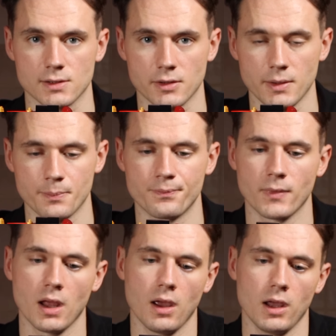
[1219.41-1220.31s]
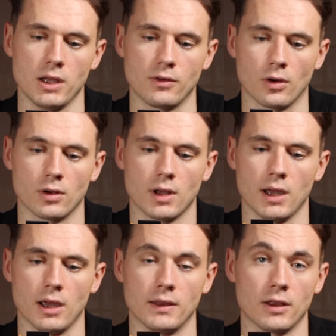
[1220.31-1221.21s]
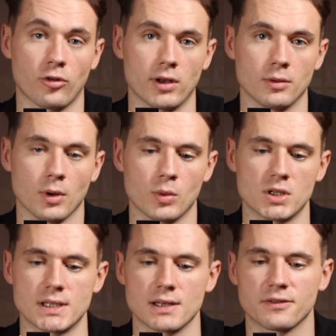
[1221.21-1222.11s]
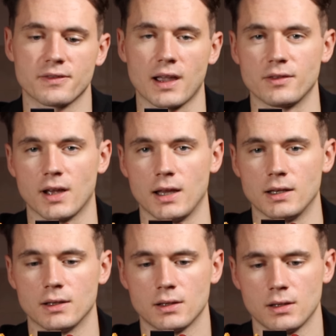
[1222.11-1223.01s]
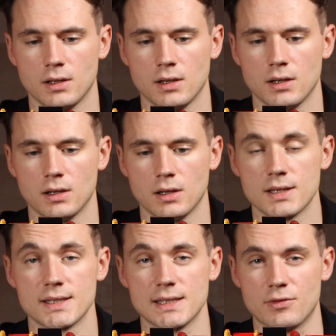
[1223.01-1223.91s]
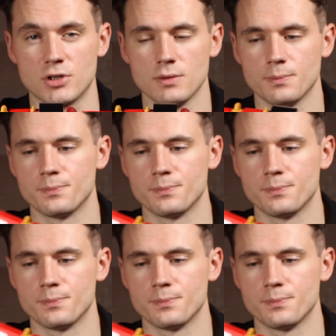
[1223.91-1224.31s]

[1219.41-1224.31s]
Sorry, you've got the train number, which is 5972.